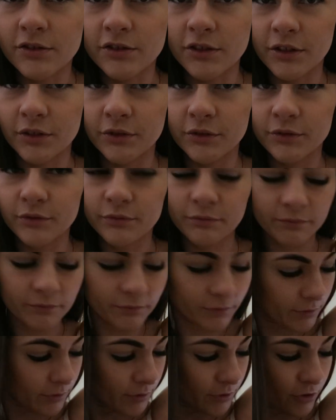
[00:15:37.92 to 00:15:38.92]
So
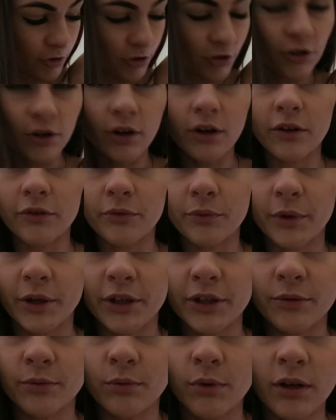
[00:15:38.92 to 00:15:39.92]
you start off where
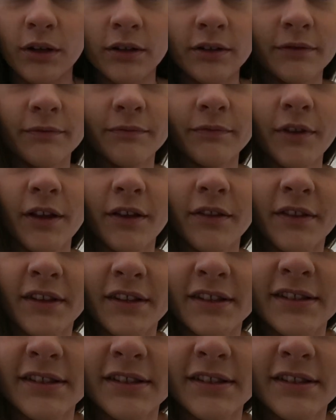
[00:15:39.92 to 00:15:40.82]
you want. The